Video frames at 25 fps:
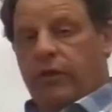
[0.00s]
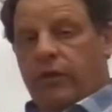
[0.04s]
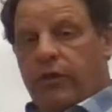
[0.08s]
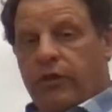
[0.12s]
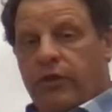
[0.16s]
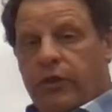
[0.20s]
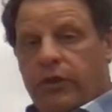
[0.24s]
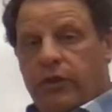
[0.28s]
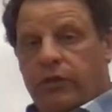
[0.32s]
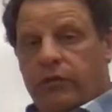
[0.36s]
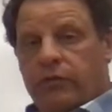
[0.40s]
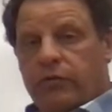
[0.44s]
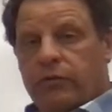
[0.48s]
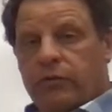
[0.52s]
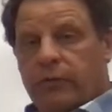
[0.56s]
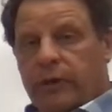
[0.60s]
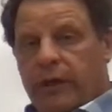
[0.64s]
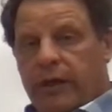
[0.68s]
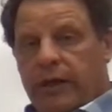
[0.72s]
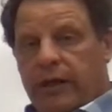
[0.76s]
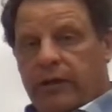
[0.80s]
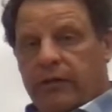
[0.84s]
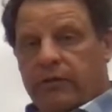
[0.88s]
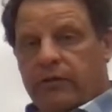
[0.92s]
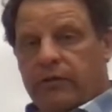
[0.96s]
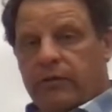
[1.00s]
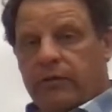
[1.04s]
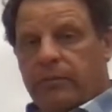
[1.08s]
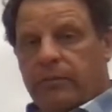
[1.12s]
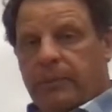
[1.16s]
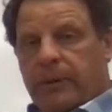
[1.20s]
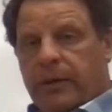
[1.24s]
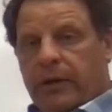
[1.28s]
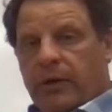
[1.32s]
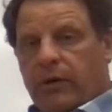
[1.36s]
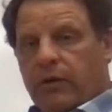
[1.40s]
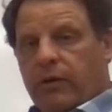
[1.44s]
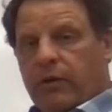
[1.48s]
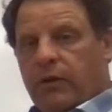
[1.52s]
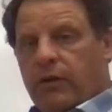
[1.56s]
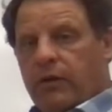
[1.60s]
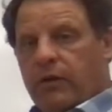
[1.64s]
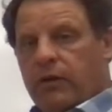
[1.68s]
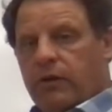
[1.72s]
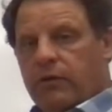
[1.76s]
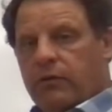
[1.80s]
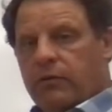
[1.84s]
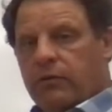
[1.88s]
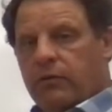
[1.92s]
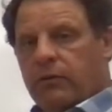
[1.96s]
this radius is bigger than
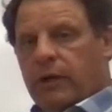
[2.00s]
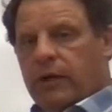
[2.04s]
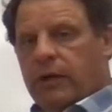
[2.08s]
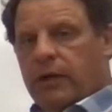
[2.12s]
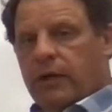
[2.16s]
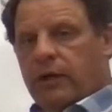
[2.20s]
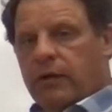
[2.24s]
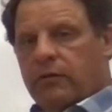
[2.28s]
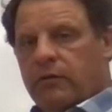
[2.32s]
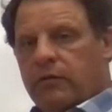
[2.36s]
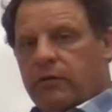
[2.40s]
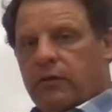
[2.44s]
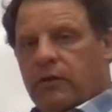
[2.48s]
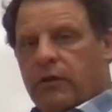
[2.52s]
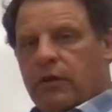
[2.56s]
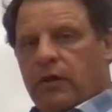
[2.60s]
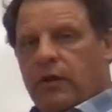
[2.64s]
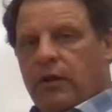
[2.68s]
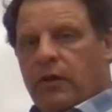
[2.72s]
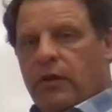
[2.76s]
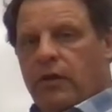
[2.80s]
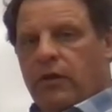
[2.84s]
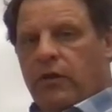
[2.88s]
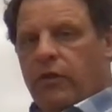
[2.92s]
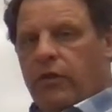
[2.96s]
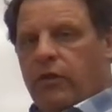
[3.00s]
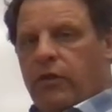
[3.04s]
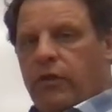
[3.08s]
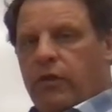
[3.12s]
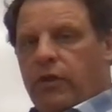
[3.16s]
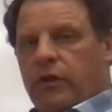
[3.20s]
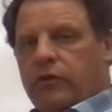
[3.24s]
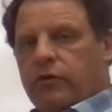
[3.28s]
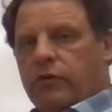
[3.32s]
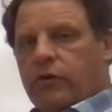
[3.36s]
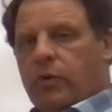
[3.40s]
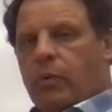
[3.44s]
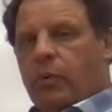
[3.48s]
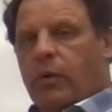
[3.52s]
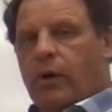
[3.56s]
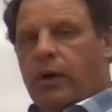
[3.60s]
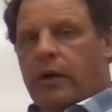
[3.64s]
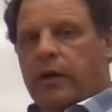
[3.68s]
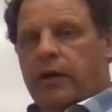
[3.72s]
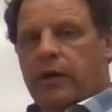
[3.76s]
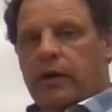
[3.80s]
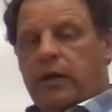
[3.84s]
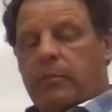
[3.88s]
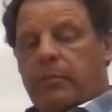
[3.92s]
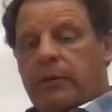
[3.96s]
this radius. This
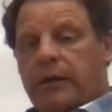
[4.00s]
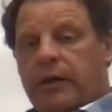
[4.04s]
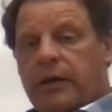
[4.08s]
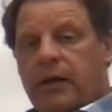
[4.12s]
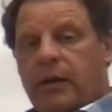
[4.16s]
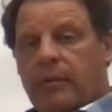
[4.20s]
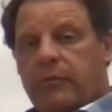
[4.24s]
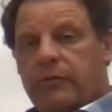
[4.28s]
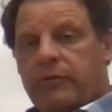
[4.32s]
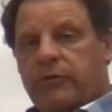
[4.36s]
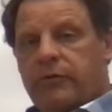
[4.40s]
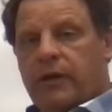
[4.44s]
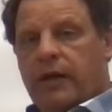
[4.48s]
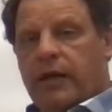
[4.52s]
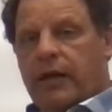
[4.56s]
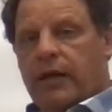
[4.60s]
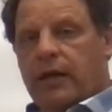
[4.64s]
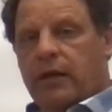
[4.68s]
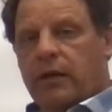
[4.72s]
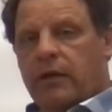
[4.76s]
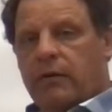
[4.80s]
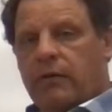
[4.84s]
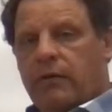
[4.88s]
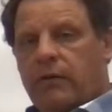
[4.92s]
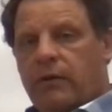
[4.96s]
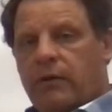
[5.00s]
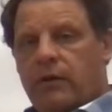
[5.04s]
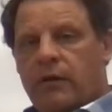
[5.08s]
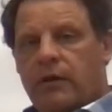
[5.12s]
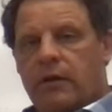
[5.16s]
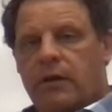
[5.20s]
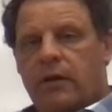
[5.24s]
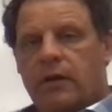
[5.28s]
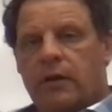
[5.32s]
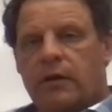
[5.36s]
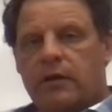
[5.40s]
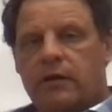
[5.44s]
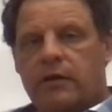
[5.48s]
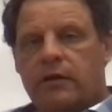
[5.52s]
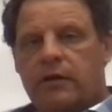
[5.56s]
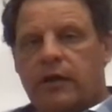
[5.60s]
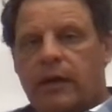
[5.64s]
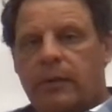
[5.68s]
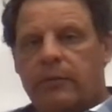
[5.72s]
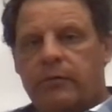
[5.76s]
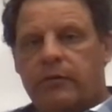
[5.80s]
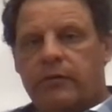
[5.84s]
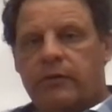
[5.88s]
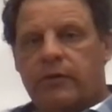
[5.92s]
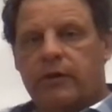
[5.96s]
quantity becomes negative
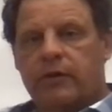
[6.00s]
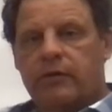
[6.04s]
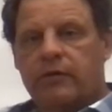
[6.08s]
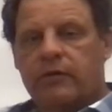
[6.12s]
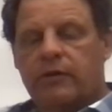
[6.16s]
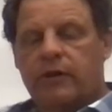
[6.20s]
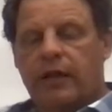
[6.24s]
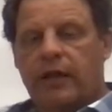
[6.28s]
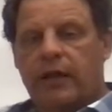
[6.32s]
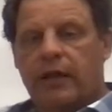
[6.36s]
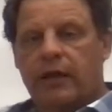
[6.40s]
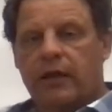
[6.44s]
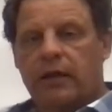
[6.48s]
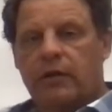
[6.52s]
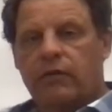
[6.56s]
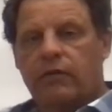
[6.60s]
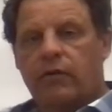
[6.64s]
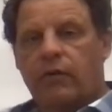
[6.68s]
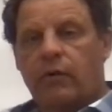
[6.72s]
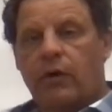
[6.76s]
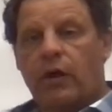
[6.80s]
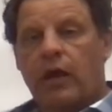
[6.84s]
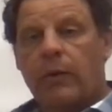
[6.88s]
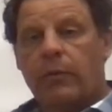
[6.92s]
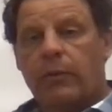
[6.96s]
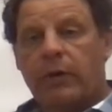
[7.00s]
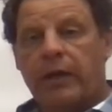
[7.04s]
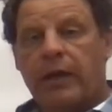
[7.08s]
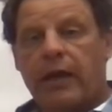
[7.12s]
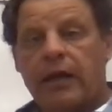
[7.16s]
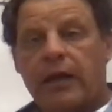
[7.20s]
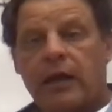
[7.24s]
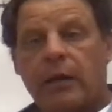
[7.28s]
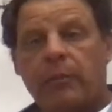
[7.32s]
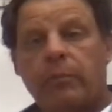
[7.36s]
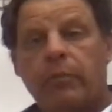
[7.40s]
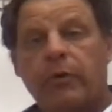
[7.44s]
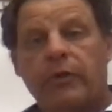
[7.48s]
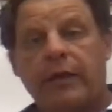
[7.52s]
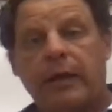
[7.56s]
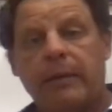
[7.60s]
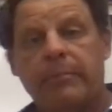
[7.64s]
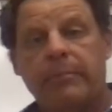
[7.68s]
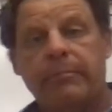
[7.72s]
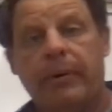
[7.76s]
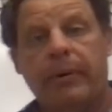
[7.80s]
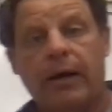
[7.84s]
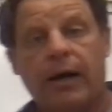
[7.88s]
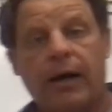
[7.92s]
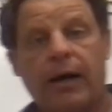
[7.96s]
times this negative, and we end up with a
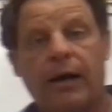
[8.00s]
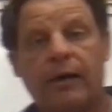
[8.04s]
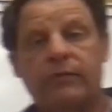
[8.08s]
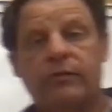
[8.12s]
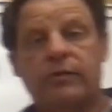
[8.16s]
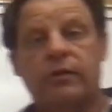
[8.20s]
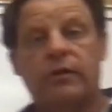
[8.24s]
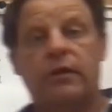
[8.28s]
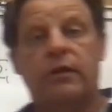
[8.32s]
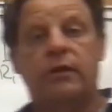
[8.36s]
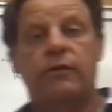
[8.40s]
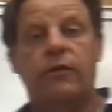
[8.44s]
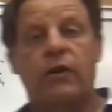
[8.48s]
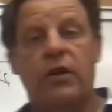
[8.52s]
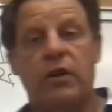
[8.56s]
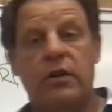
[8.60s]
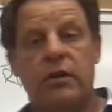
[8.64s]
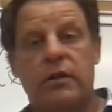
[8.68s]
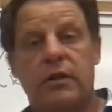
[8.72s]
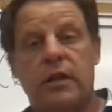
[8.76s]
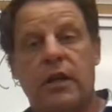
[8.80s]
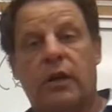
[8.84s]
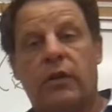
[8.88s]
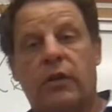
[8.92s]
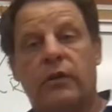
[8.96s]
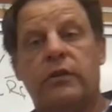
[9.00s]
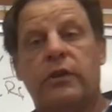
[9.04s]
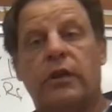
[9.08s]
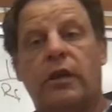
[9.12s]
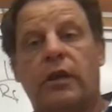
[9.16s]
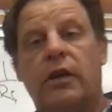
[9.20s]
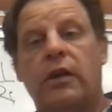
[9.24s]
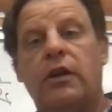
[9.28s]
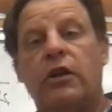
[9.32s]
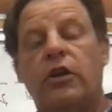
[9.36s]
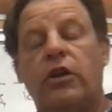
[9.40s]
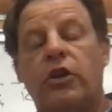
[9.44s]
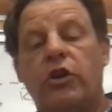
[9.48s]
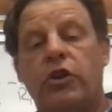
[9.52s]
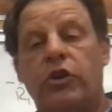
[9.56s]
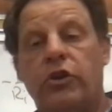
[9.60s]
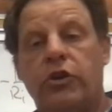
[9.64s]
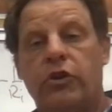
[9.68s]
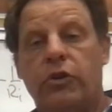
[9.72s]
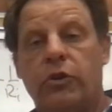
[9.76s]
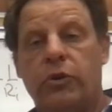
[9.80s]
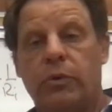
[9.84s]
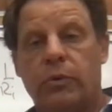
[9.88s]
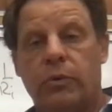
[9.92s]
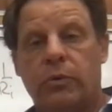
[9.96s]
positive delta
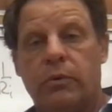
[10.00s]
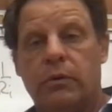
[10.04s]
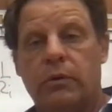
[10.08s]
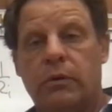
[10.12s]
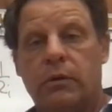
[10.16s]
U,